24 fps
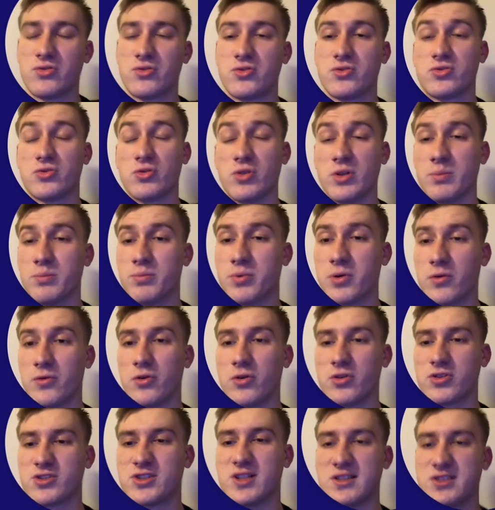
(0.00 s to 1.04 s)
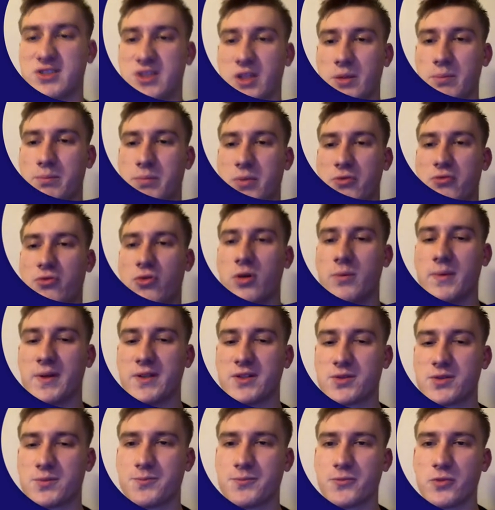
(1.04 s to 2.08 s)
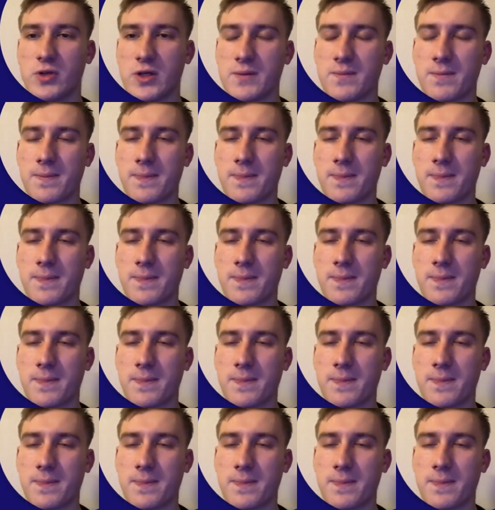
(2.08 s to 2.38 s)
to improve your sales team performance, right?